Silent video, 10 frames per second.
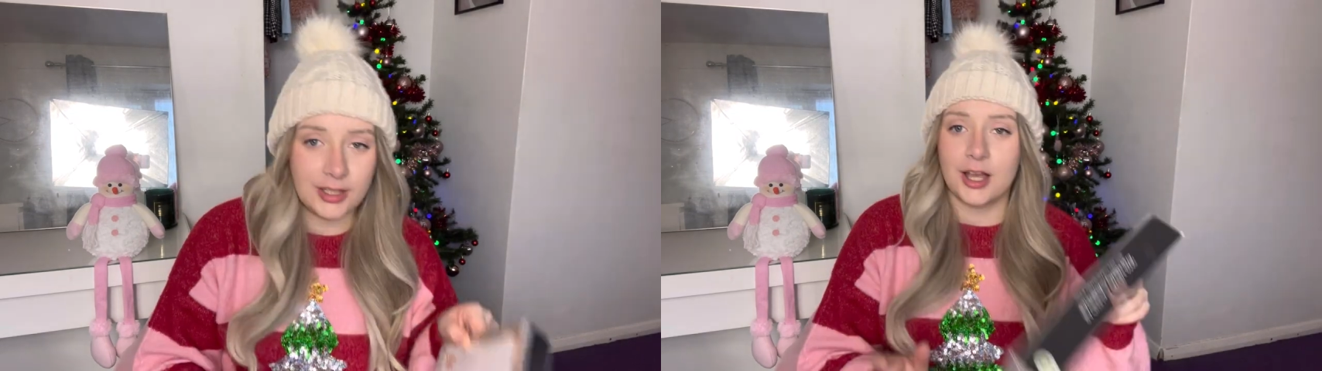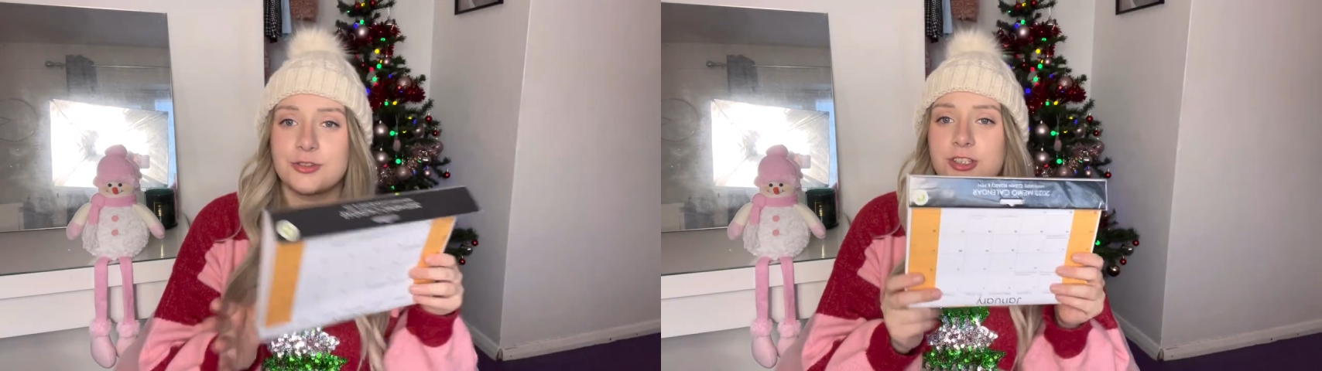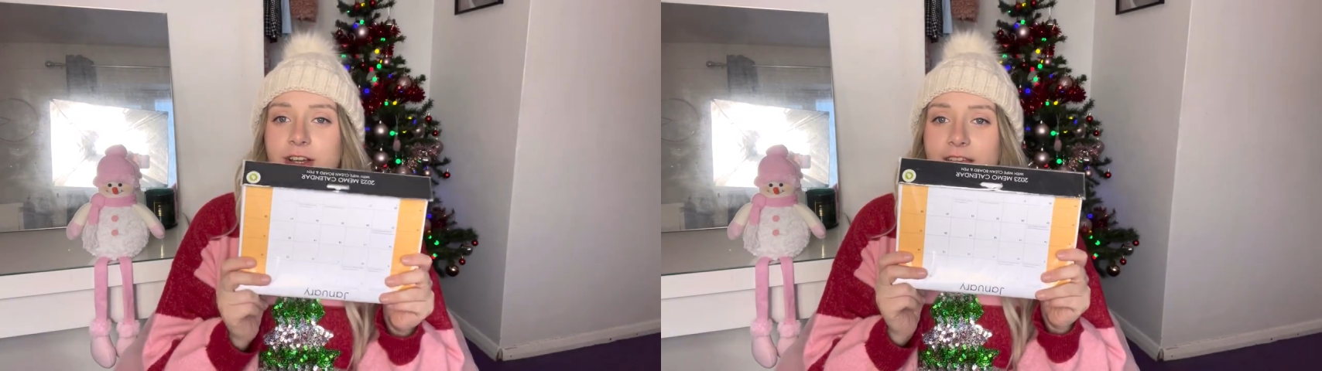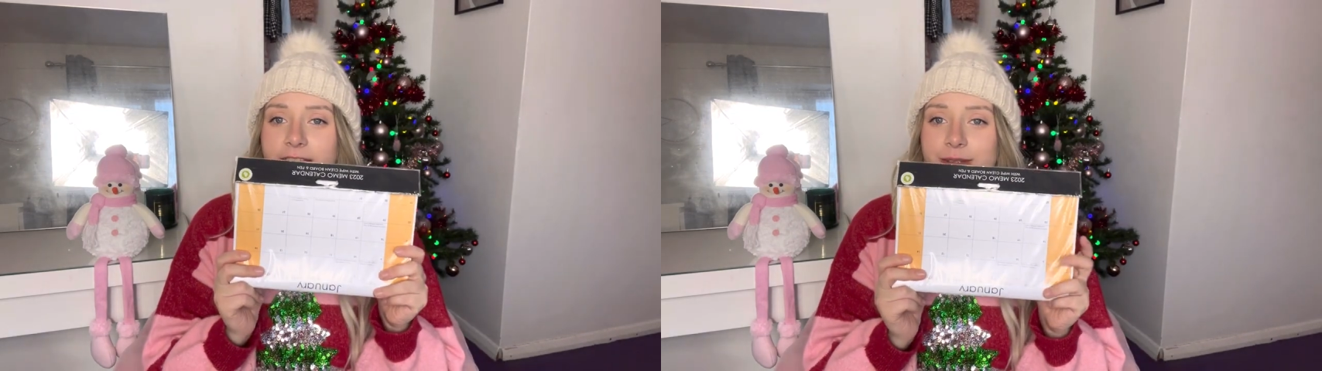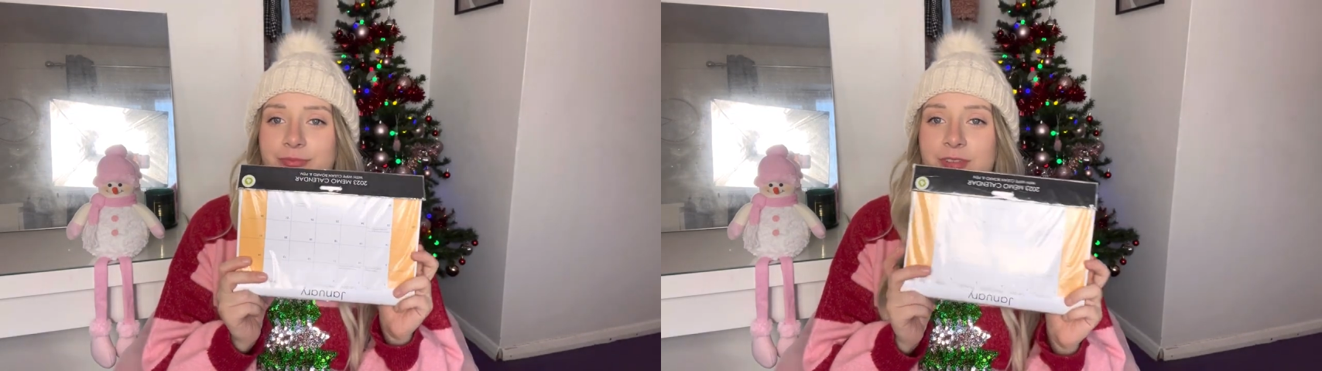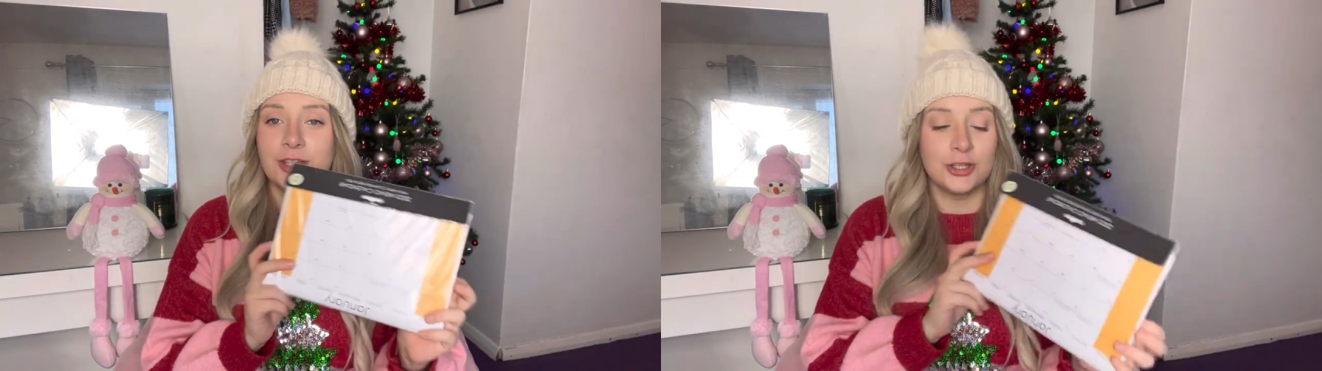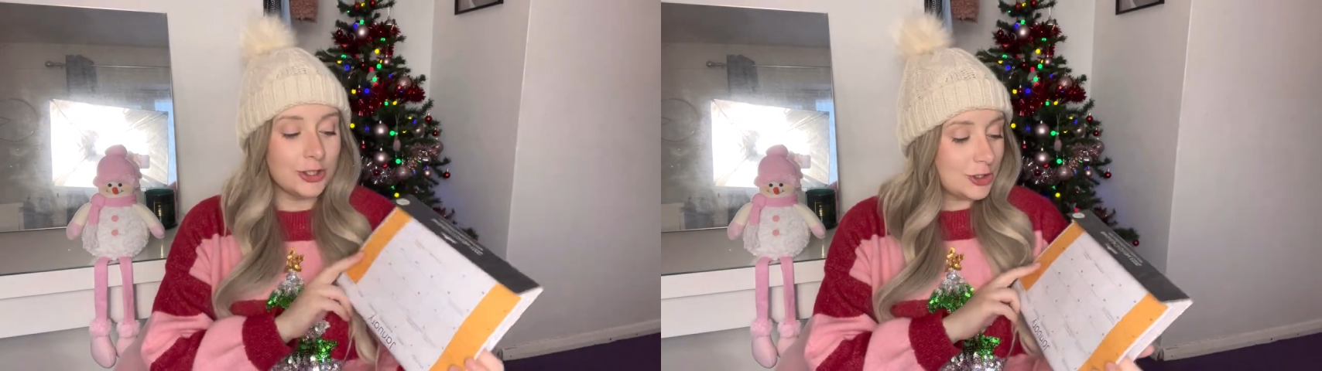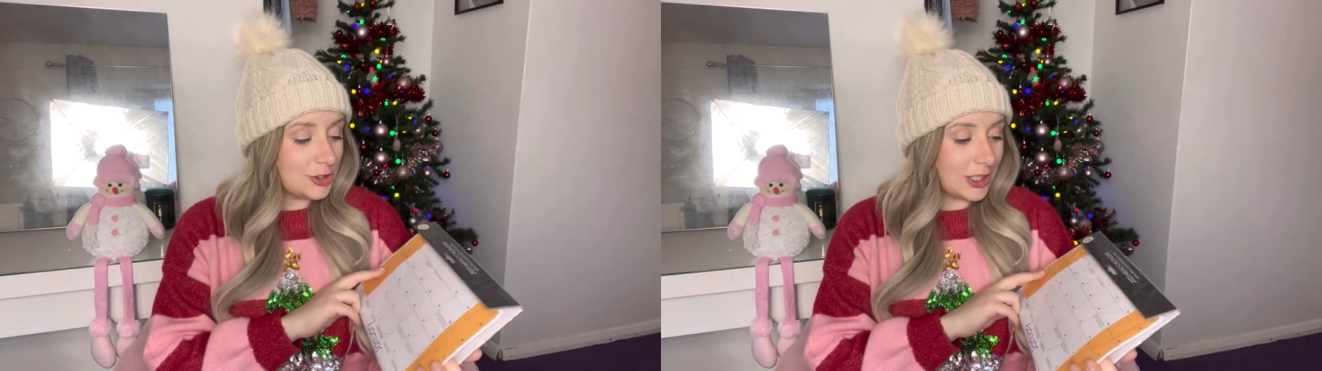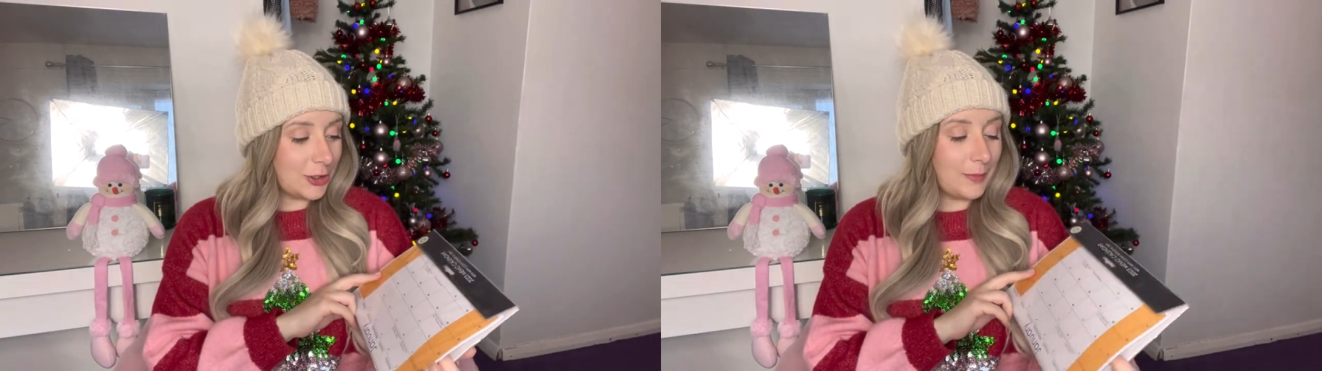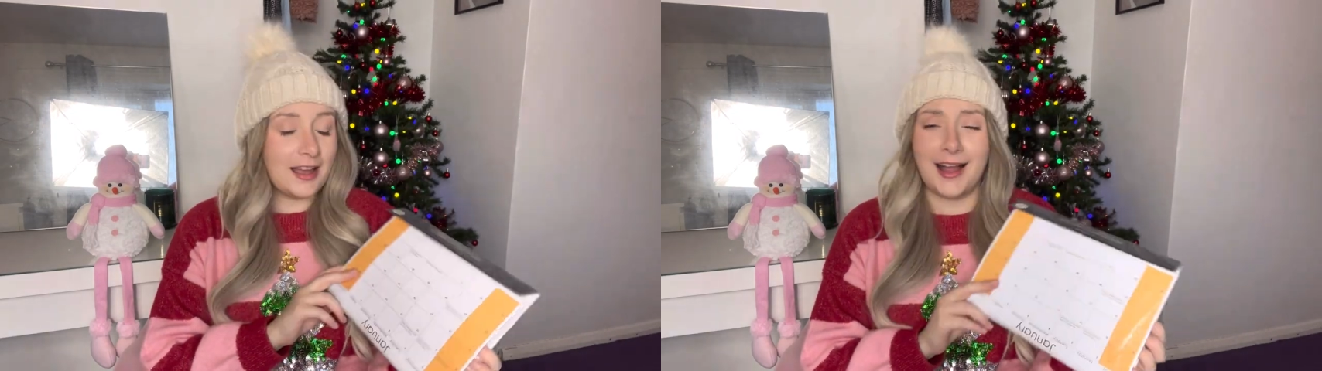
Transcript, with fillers: I'll start here. She got me,